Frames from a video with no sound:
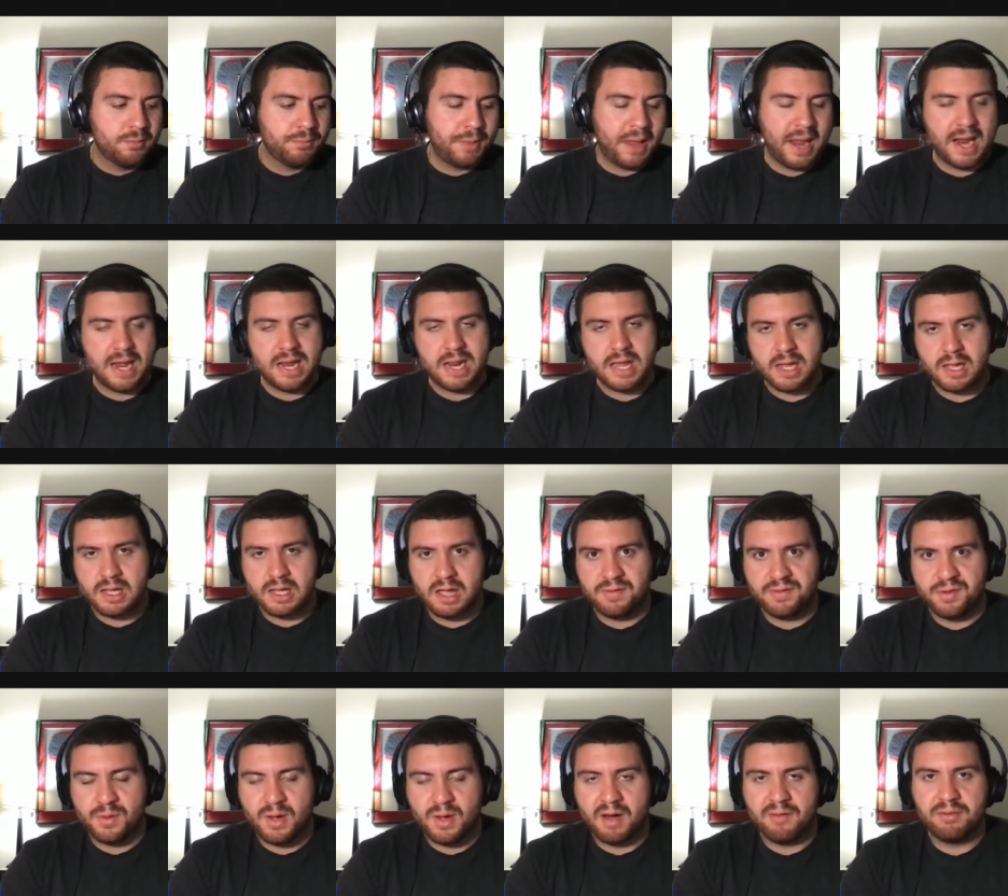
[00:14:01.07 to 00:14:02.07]
panic
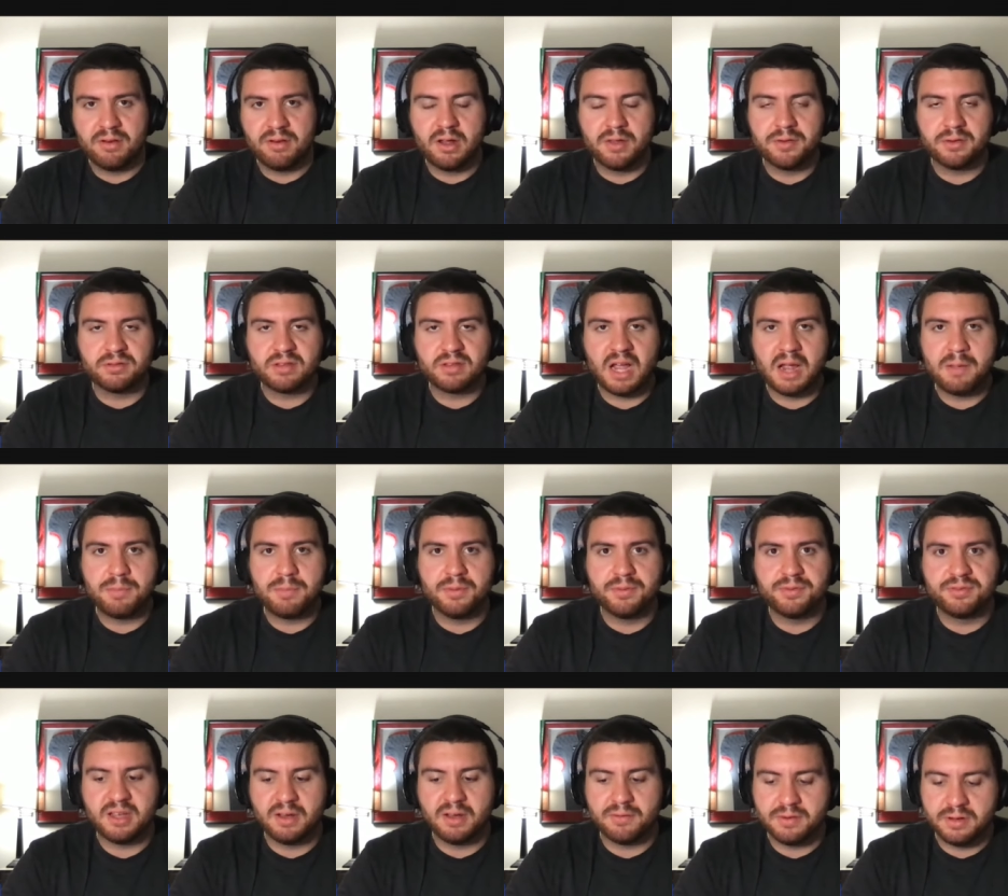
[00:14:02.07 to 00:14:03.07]
if you have another type of
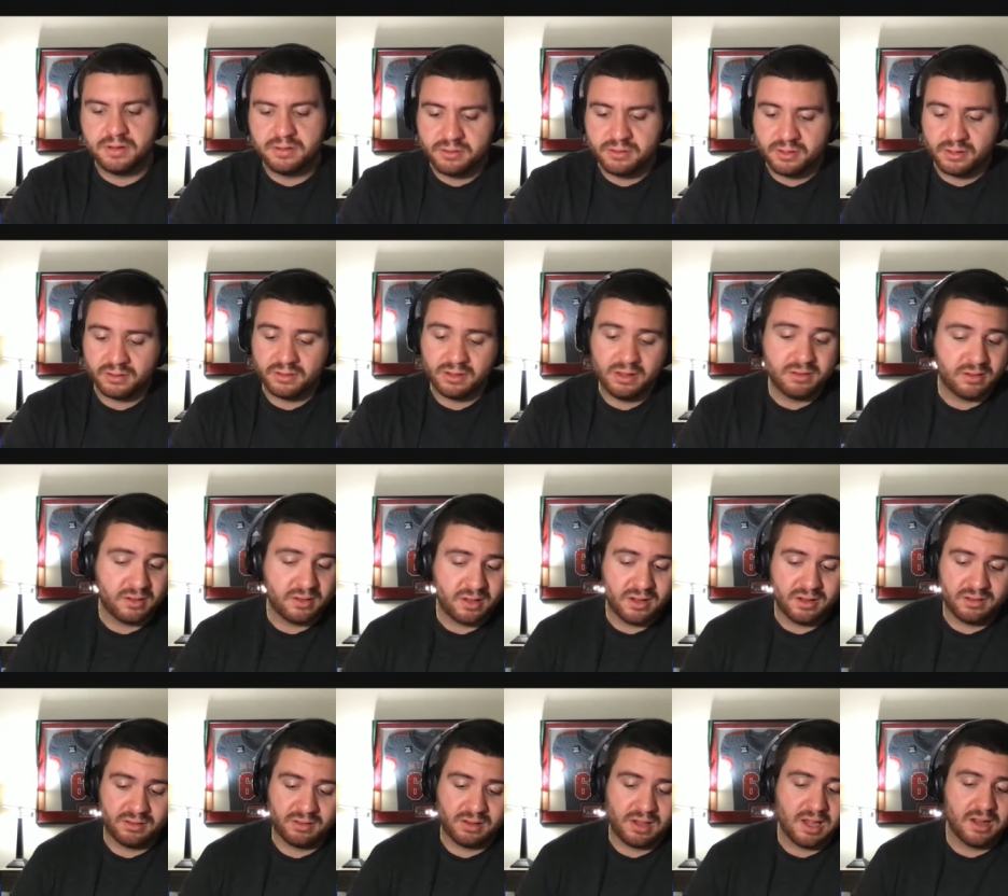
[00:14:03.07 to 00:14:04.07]
seven and six season
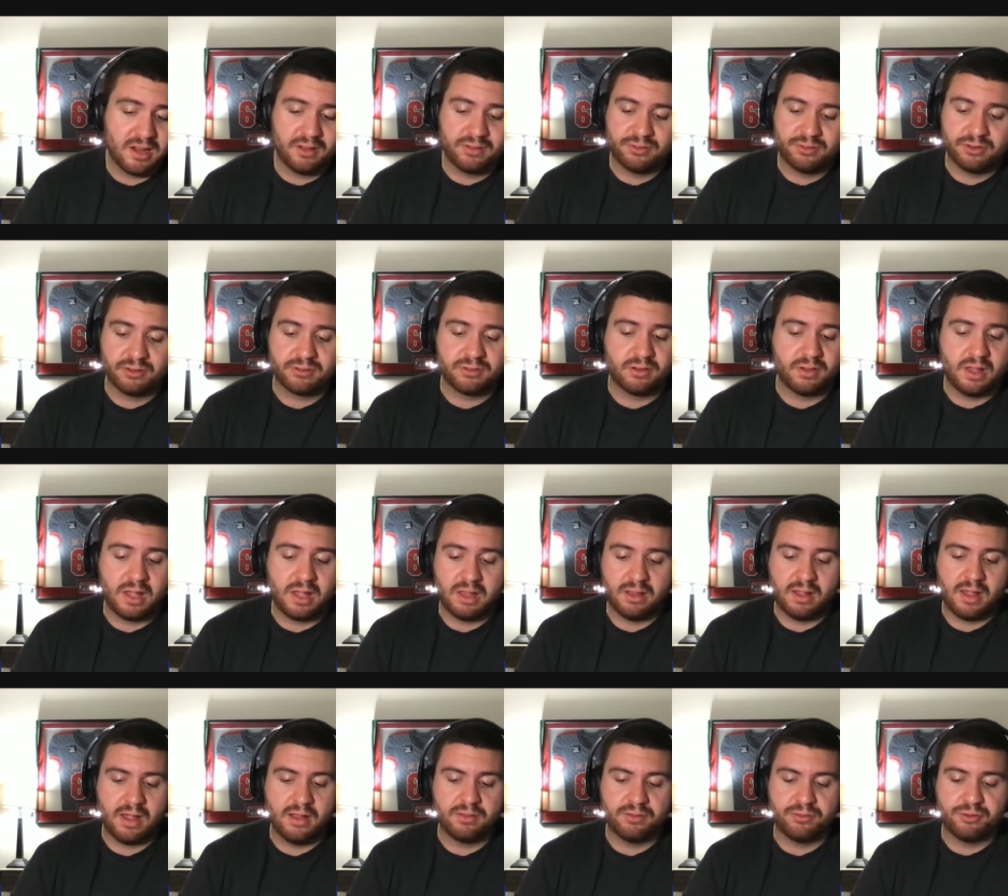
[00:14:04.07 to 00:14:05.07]
because again it's just it,
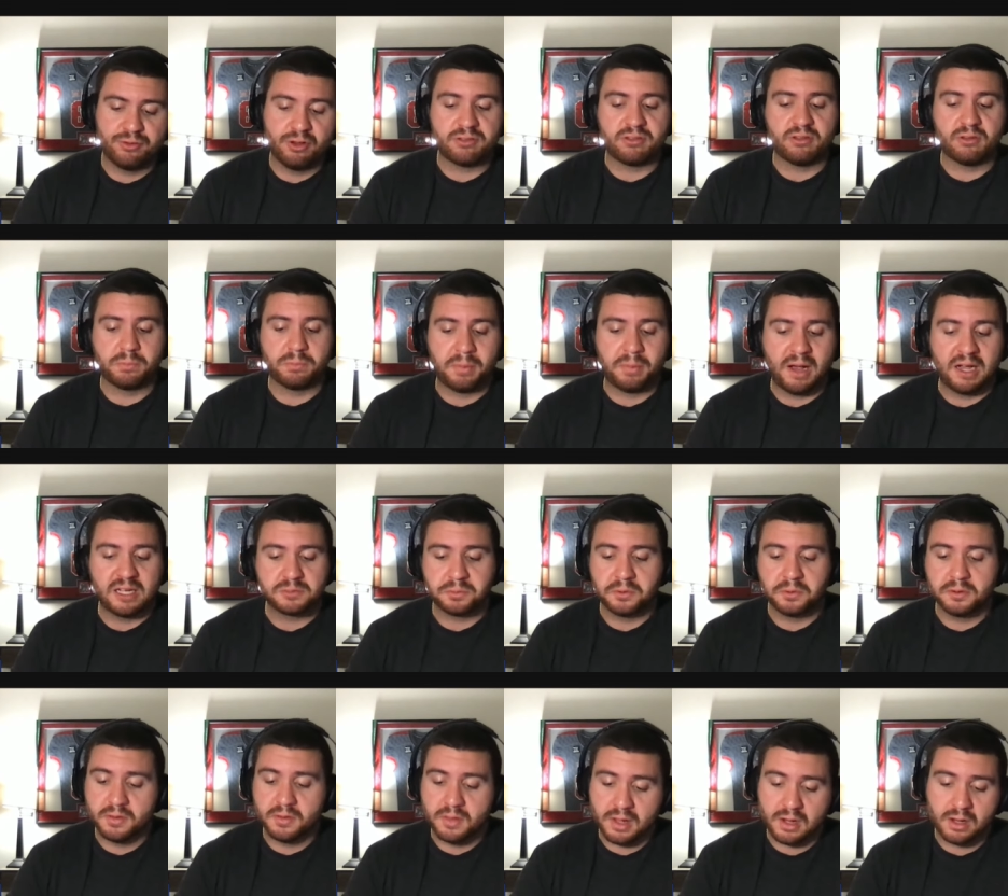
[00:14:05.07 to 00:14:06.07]
it's just as
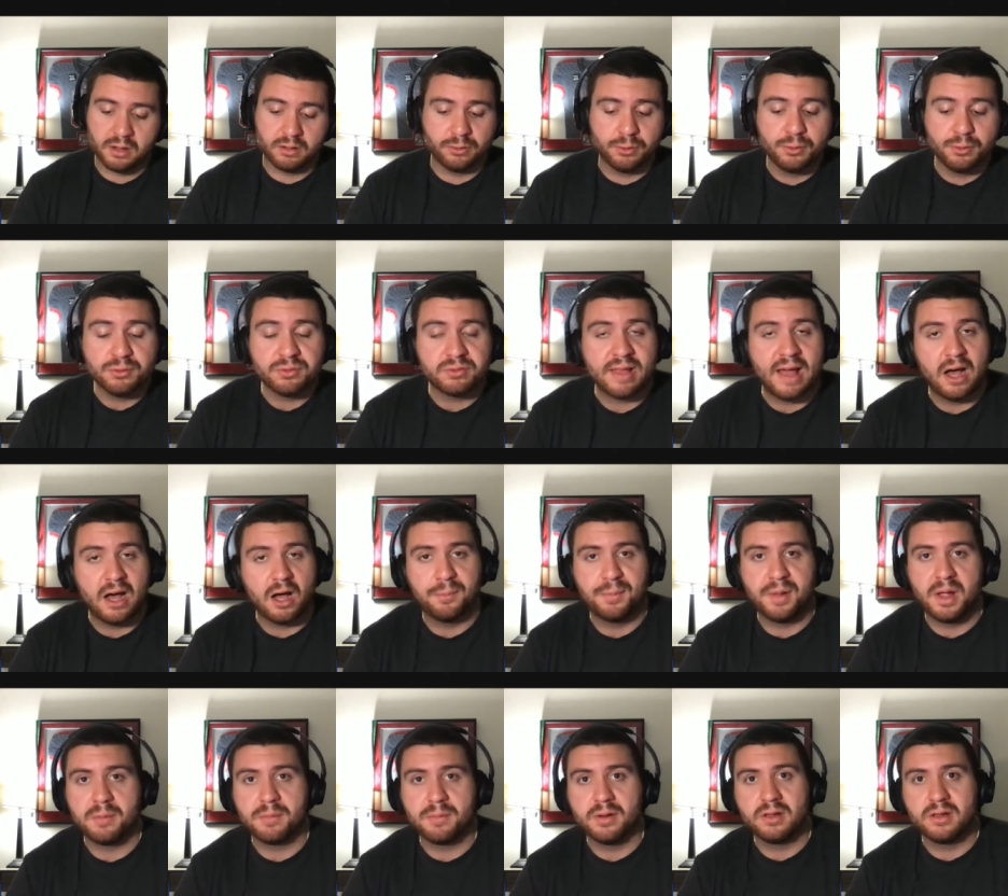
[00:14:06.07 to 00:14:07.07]
possible that they could lose to
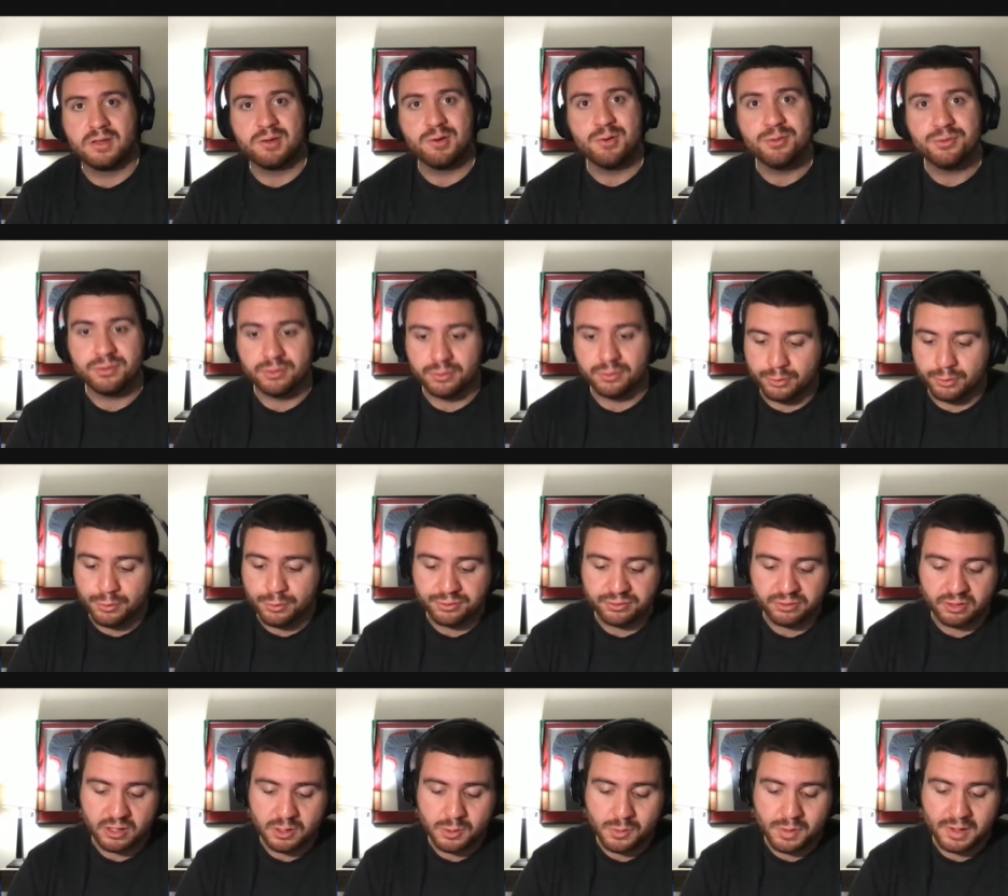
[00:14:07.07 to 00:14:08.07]
alabama use lose
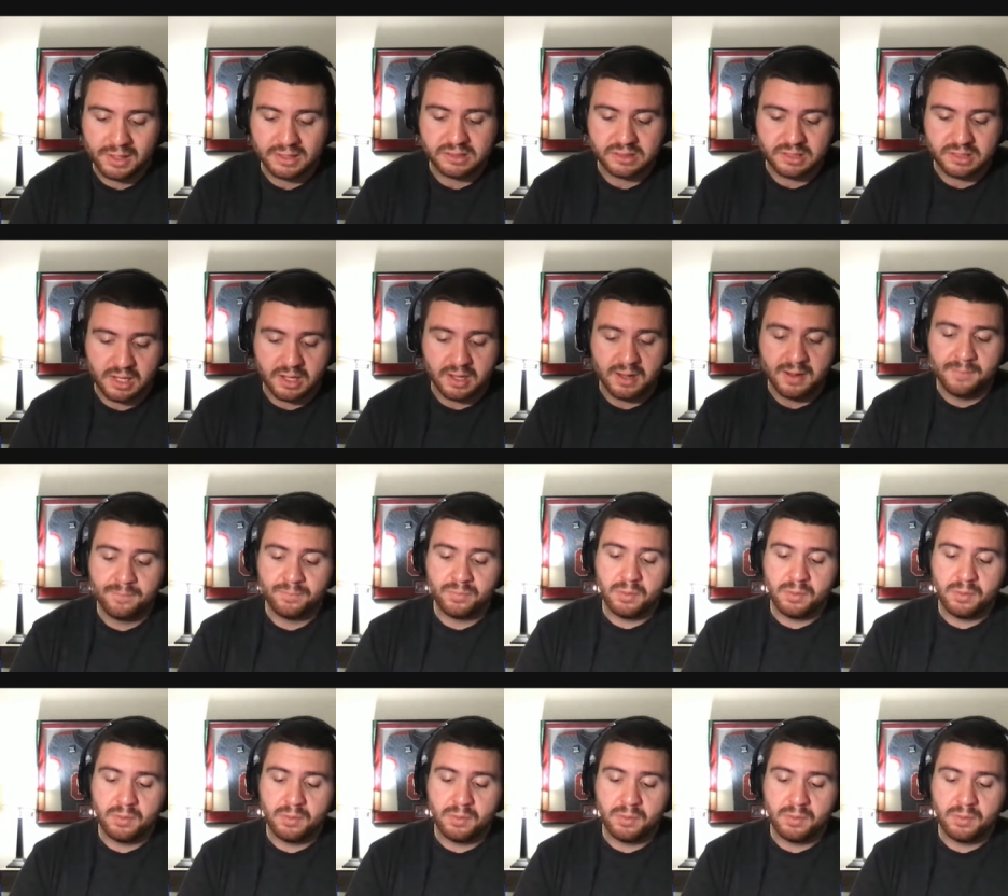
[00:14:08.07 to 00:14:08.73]
to usc